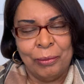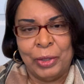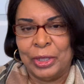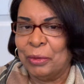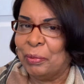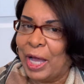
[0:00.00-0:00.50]

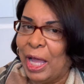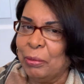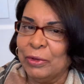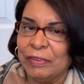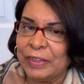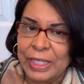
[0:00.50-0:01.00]
But the
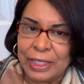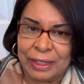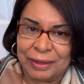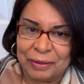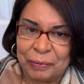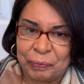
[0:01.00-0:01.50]
Bible
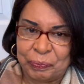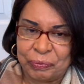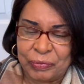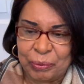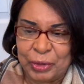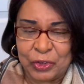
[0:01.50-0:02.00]
says,
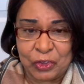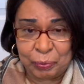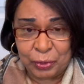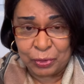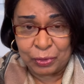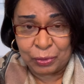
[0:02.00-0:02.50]
but the
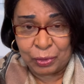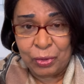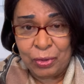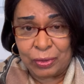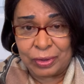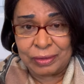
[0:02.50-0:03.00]
Spirit of the
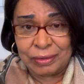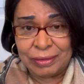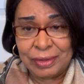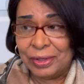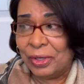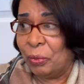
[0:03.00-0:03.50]
Lord
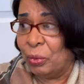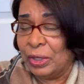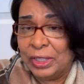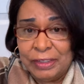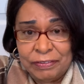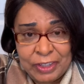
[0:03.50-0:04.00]
will
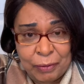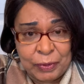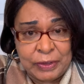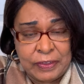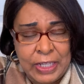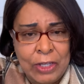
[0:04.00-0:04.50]
lift up
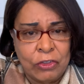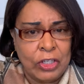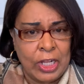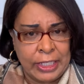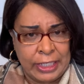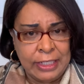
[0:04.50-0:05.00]
a standard
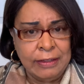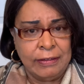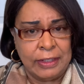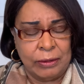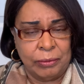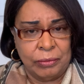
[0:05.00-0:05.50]
against
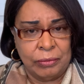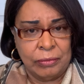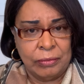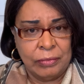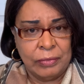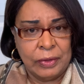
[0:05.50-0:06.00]
him.
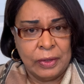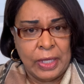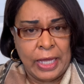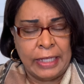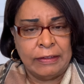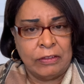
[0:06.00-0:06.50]

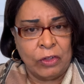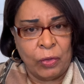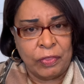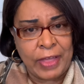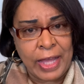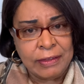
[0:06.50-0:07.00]
And so
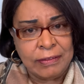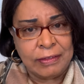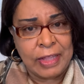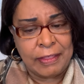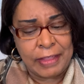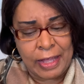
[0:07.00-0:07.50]
that's
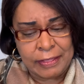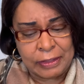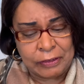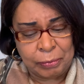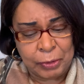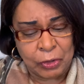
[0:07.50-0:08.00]

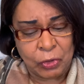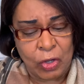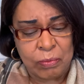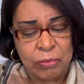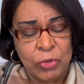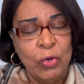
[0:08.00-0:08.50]
the Spirit of the
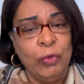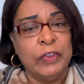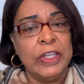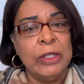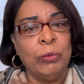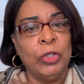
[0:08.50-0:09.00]
Lord moves
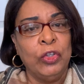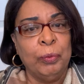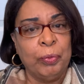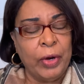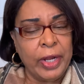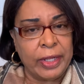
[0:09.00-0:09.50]
in when you
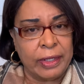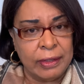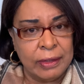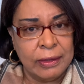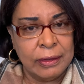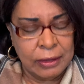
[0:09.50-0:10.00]
pray.
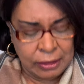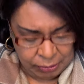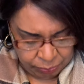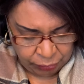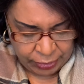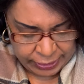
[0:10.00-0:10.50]

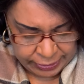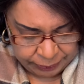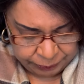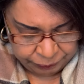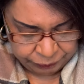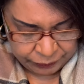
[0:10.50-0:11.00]
Pray.